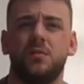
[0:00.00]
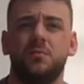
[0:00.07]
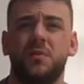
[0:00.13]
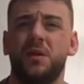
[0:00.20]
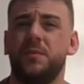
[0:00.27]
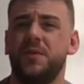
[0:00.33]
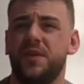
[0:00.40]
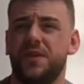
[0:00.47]

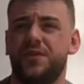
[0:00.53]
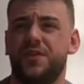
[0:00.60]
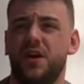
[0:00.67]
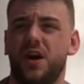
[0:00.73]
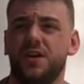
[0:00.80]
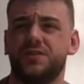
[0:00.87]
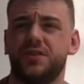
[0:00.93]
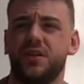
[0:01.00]
Maybe they
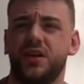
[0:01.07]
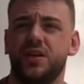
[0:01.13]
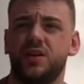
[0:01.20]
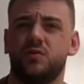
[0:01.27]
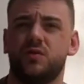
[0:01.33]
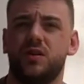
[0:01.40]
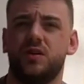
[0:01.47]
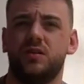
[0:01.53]
thought you
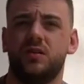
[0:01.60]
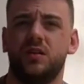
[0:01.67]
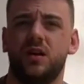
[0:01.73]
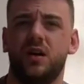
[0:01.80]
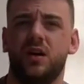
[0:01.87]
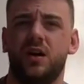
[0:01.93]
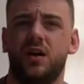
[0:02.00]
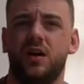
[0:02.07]
were
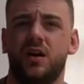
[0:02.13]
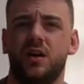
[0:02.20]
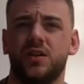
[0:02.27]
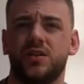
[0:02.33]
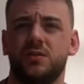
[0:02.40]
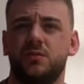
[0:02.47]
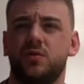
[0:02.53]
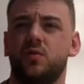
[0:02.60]

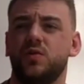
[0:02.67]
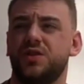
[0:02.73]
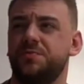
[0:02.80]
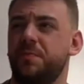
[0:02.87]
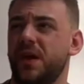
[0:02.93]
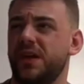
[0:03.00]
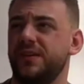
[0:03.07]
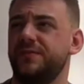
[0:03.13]
someone who's
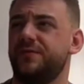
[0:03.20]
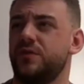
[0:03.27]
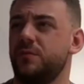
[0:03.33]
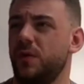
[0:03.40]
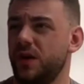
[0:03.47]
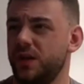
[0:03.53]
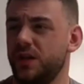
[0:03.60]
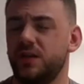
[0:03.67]
begging for
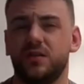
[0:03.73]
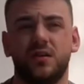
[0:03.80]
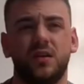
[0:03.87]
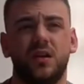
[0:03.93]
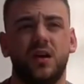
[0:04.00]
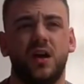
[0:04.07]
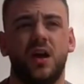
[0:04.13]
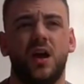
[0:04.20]
money,
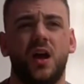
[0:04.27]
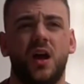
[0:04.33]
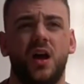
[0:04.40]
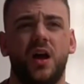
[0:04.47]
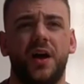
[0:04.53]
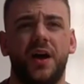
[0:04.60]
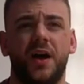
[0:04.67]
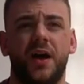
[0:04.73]

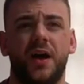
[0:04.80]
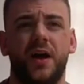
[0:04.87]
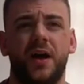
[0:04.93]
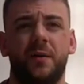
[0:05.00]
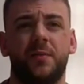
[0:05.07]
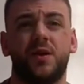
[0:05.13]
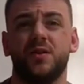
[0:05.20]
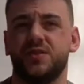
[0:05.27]

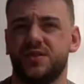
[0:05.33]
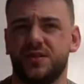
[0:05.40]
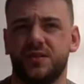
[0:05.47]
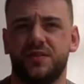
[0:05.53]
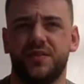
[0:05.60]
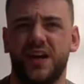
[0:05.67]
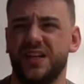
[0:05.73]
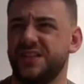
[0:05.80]
because
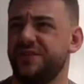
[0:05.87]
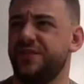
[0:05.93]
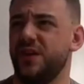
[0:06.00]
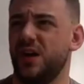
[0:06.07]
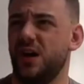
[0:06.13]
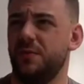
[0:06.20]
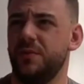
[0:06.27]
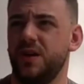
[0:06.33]
that is a
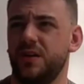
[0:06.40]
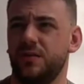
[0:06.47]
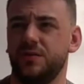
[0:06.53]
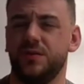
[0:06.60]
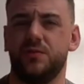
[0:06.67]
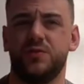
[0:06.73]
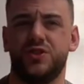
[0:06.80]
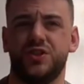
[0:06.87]
phenomenon
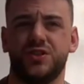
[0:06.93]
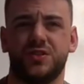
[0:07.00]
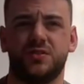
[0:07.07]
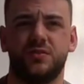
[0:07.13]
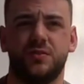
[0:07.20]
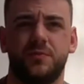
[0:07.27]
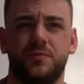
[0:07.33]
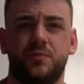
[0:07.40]
which is
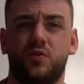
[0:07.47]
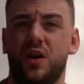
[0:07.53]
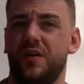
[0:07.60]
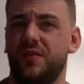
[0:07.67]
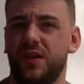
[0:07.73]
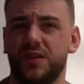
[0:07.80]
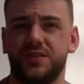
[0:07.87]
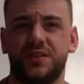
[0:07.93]

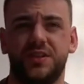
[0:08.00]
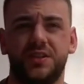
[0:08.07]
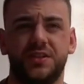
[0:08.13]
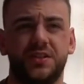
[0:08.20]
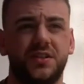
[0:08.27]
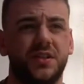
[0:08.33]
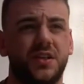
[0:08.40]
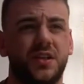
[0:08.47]
prevalent here.